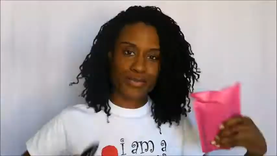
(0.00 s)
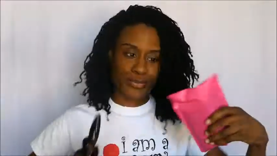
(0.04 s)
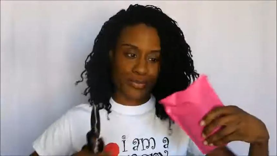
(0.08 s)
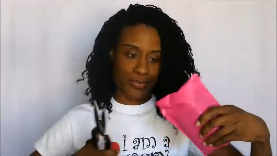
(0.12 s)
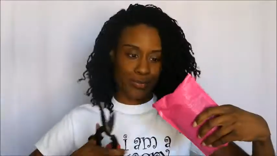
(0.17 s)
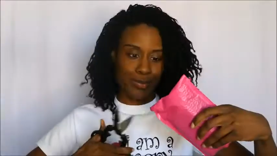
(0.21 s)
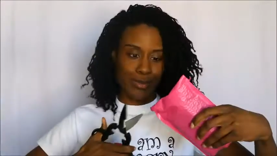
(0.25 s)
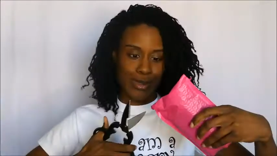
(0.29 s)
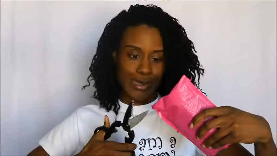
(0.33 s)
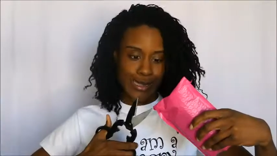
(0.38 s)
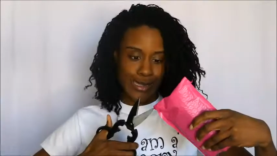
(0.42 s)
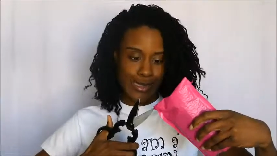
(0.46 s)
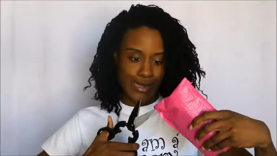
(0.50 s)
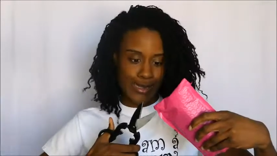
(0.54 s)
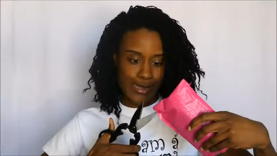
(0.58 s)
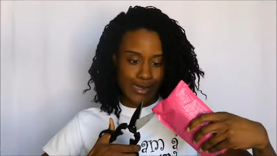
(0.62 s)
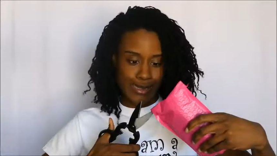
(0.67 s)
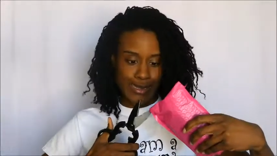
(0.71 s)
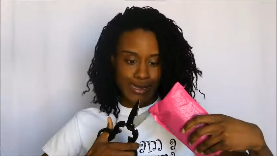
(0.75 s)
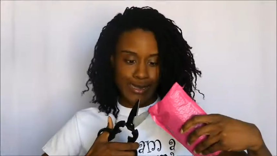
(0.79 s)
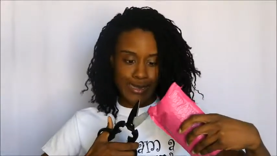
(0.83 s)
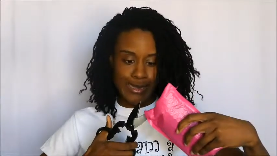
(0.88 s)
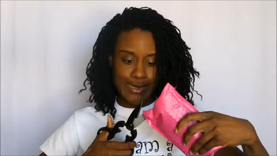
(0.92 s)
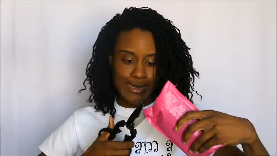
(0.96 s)

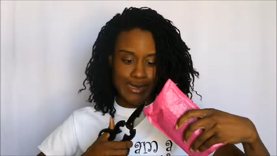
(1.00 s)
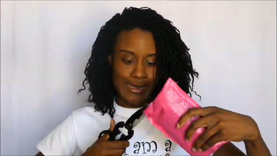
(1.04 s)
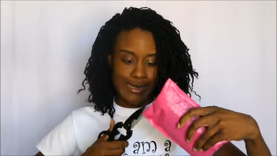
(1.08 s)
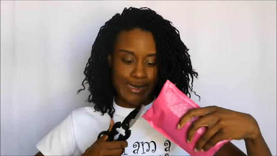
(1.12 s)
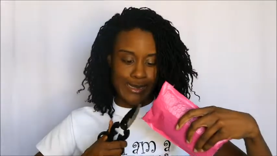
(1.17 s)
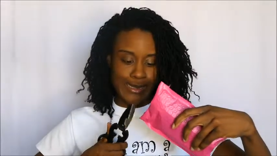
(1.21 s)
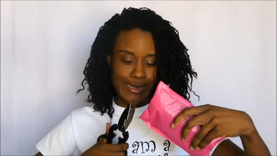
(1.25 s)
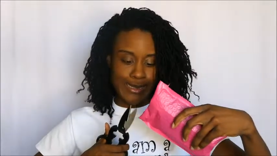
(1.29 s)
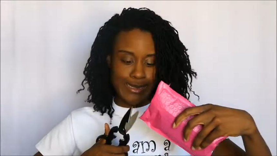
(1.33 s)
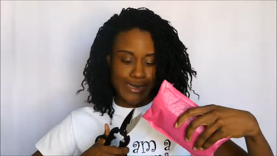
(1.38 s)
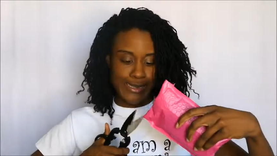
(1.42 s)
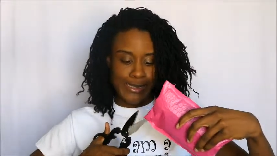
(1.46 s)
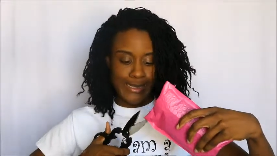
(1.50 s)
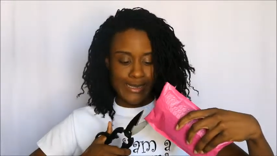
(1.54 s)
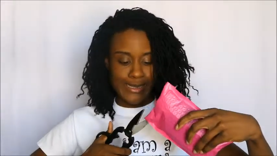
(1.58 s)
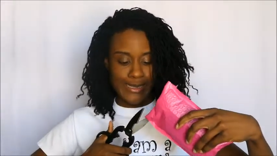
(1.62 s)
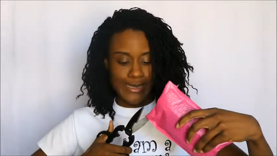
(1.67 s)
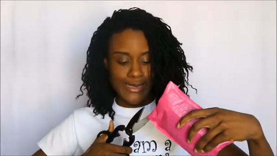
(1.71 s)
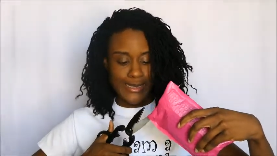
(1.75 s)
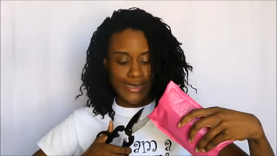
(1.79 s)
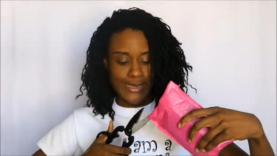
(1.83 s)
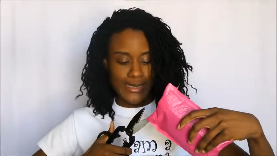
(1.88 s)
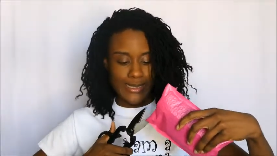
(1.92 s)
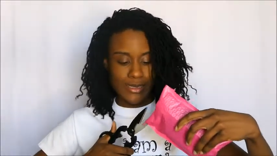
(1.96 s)

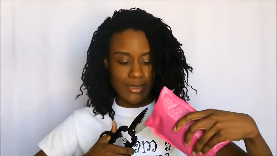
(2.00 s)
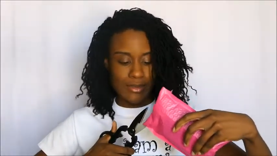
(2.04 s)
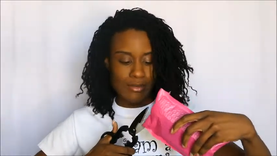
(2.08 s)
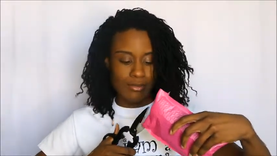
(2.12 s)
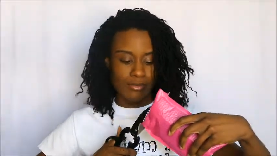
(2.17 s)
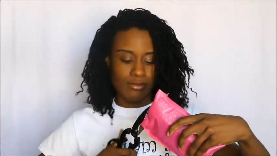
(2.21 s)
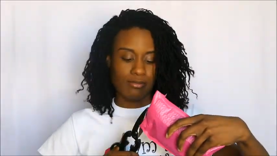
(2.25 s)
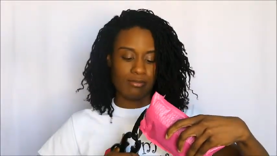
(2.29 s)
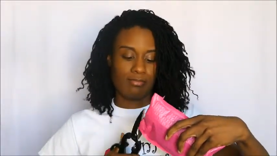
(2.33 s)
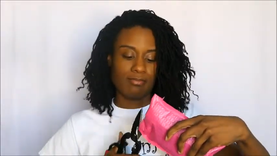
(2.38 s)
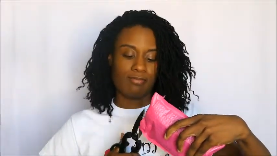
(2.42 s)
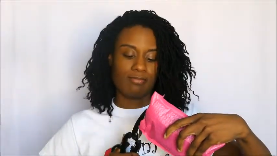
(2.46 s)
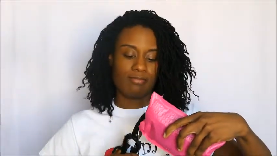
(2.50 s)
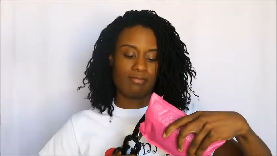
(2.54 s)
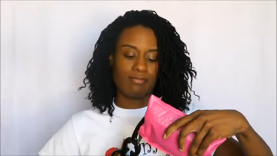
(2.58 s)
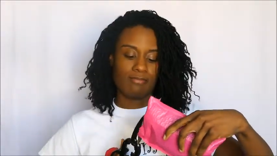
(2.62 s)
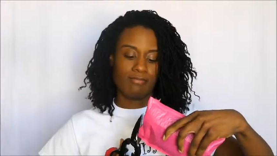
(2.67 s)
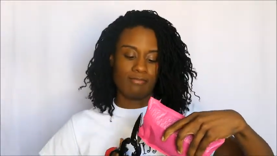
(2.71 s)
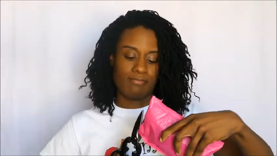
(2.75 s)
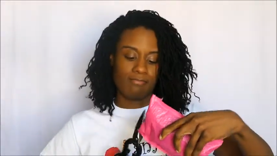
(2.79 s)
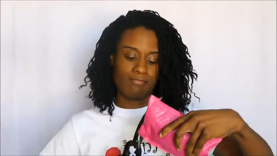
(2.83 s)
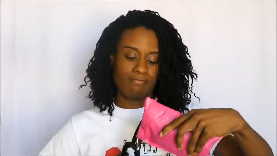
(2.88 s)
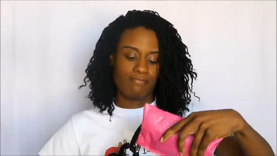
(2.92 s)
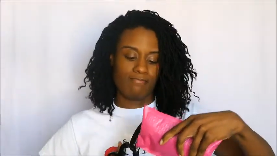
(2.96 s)

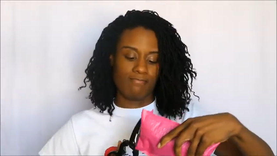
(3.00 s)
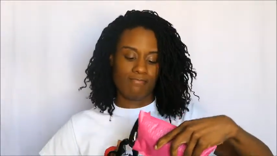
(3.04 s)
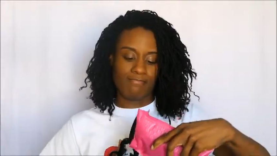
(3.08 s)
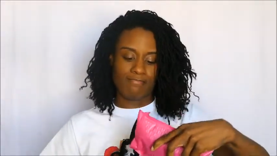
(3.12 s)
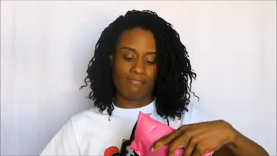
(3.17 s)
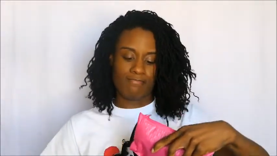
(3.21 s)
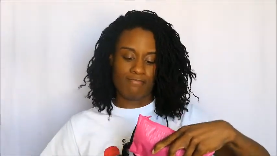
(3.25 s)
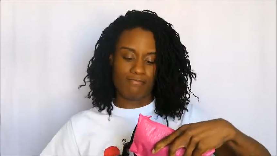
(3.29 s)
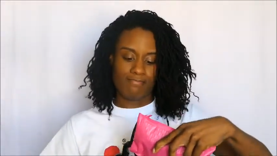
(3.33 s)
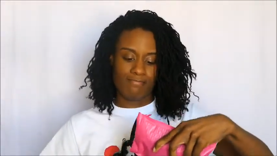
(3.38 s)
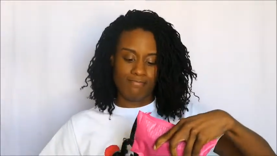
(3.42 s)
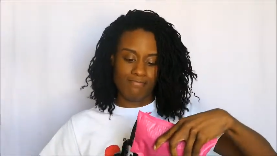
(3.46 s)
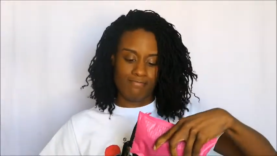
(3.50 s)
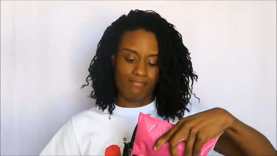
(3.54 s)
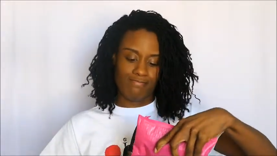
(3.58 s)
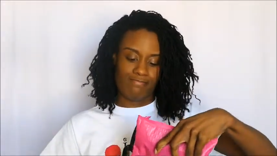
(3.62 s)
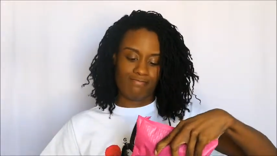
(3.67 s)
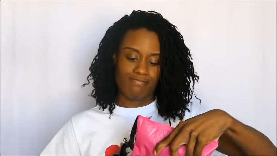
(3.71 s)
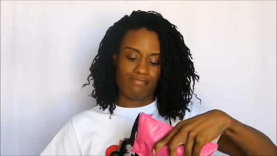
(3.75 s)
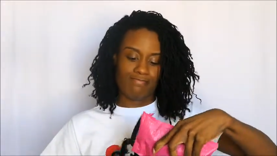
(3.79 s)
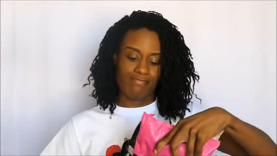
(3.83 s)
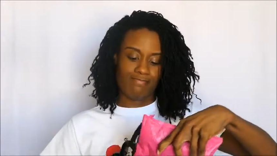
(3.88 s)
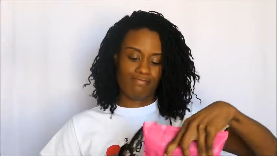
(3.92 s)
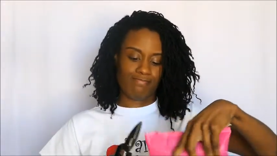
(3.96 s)

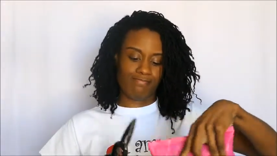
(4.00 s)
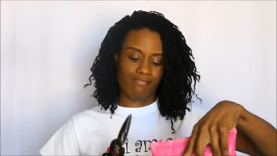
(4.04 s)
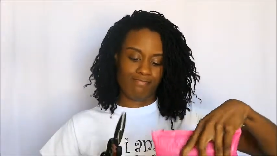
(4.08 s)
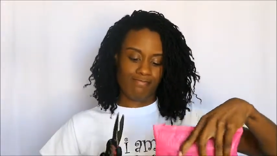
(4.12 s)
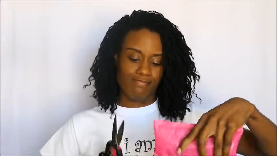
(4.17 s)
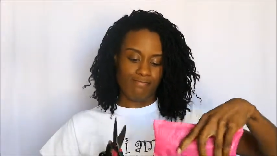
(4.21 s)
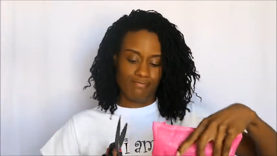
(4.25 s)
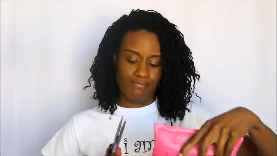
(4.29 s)
No one is speaking in this clip.